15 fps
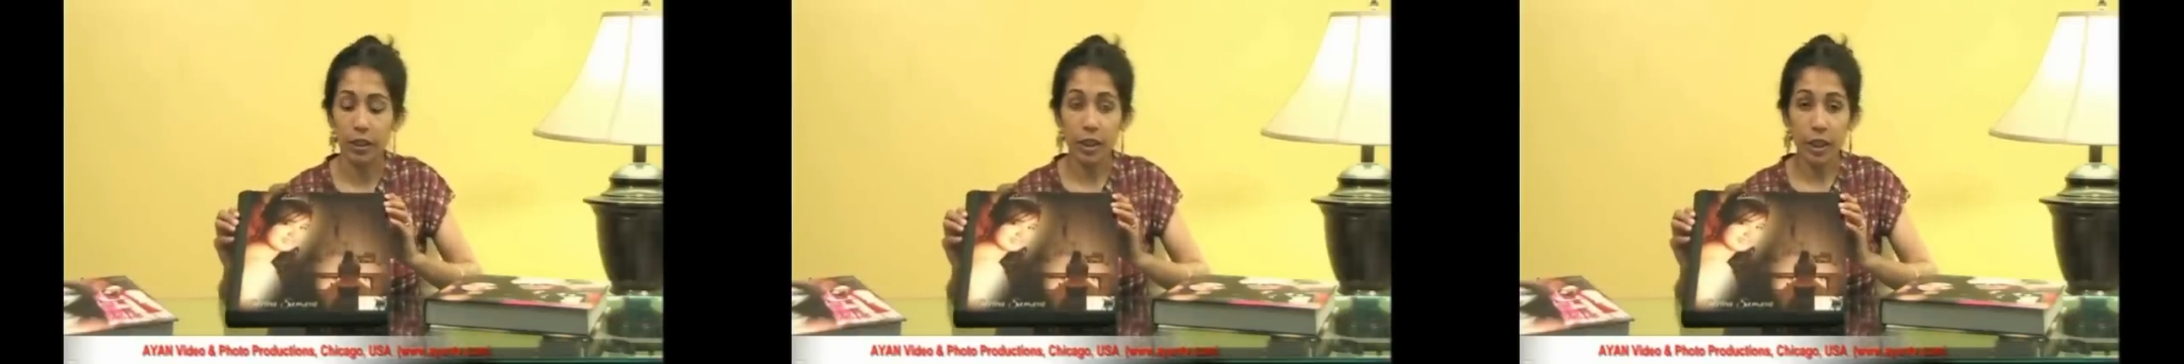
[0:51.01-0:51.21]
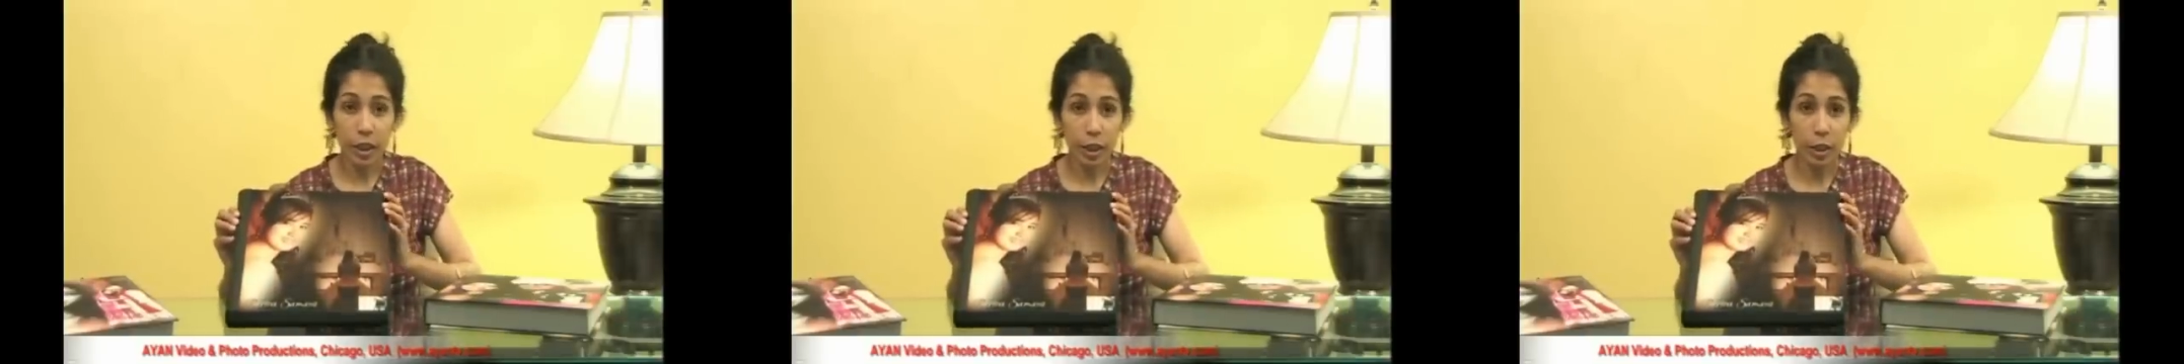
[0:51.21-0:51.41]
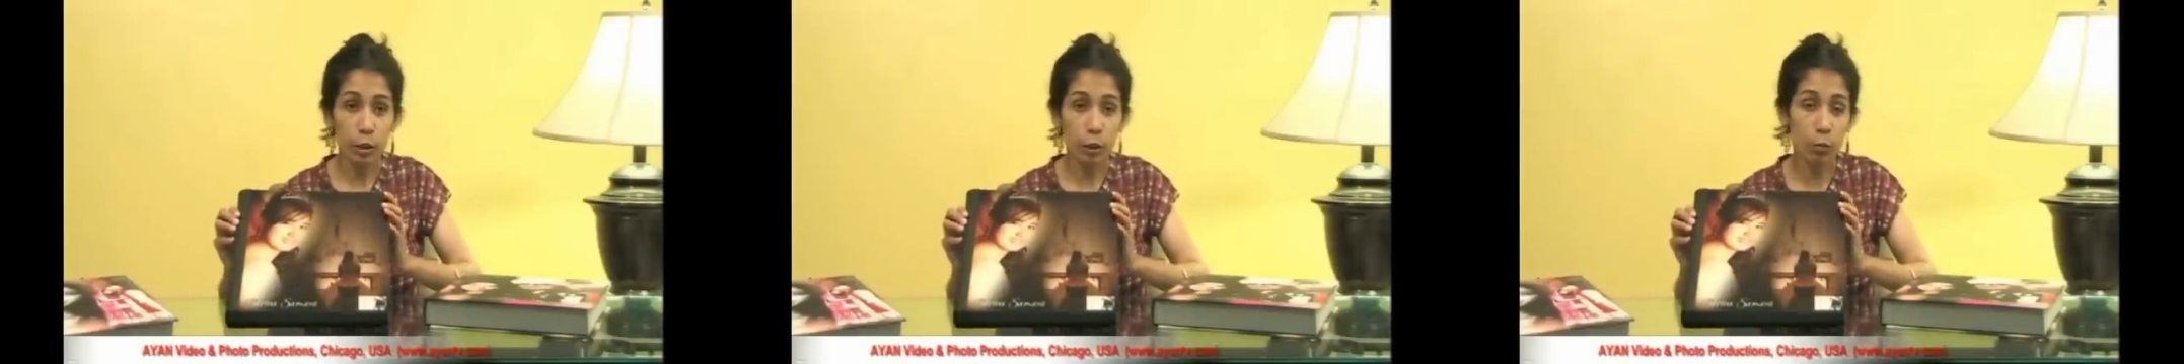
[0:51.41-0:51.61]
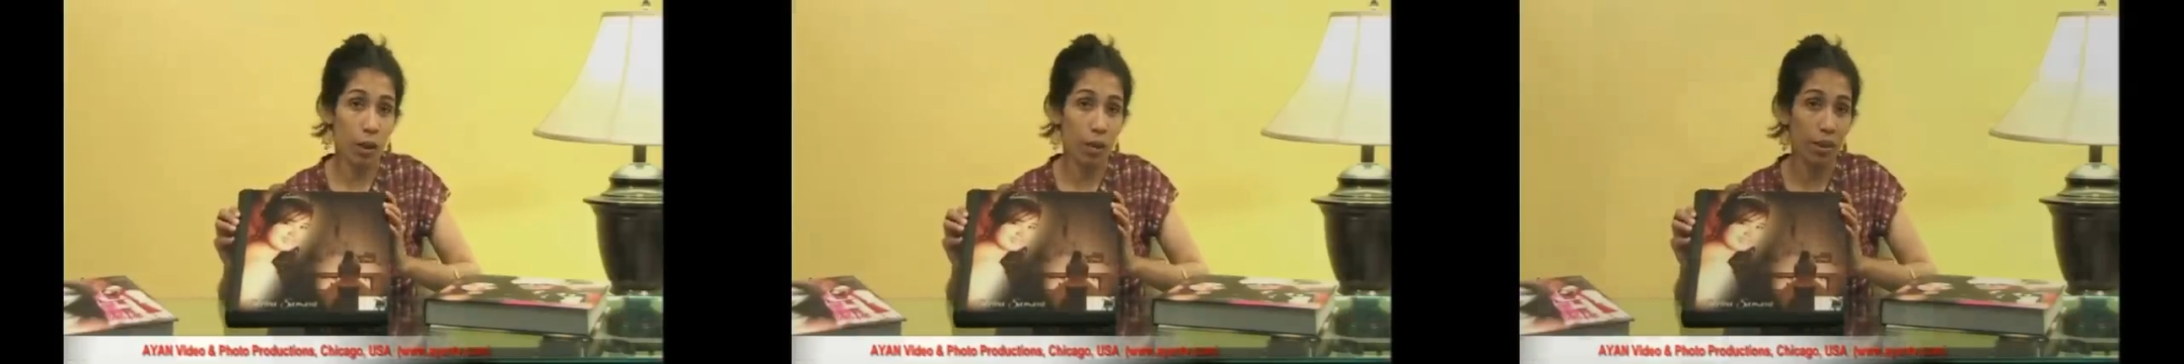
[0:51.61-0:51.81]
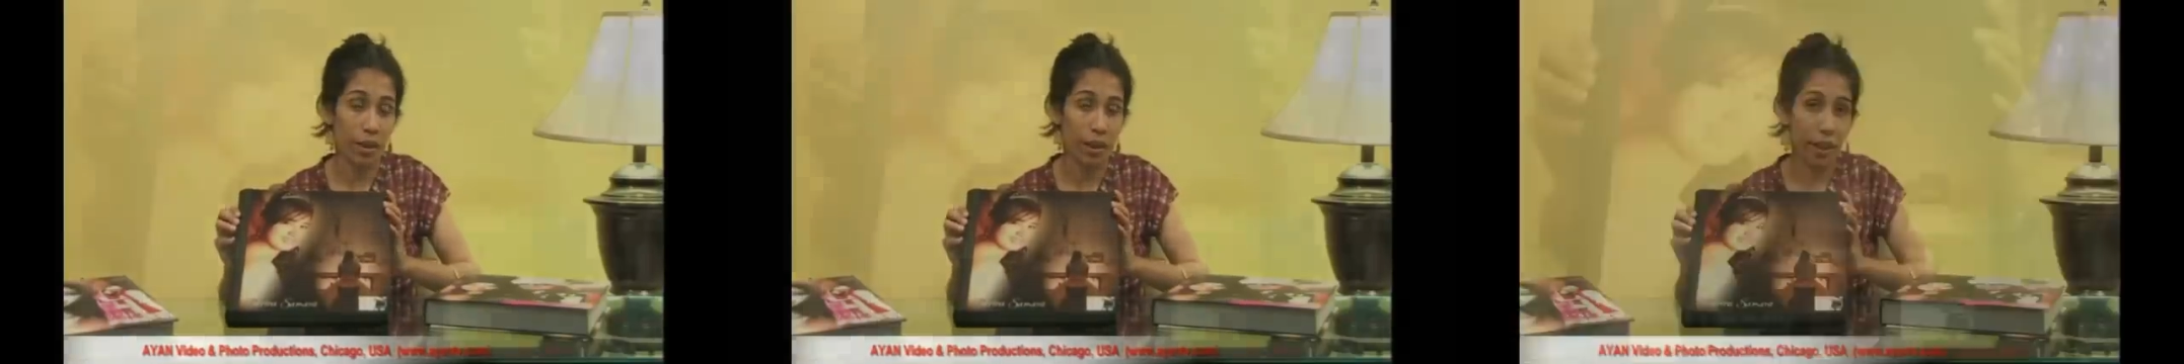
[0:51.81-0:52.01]
such as the
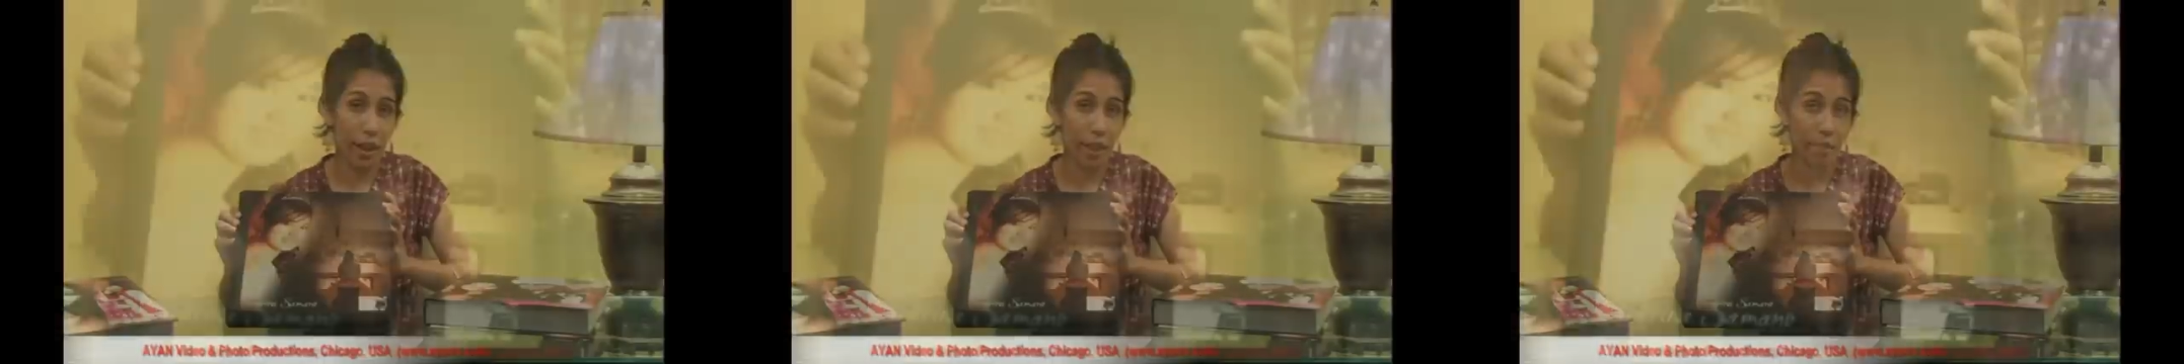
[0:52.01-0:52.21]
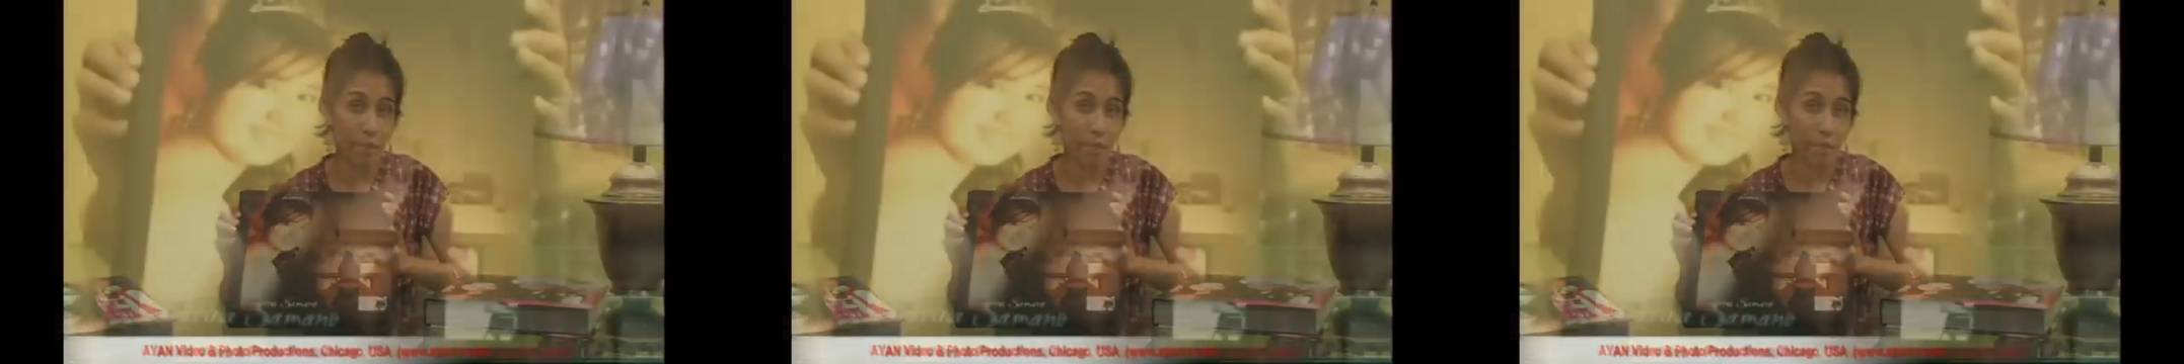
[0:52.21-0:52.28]
one that I have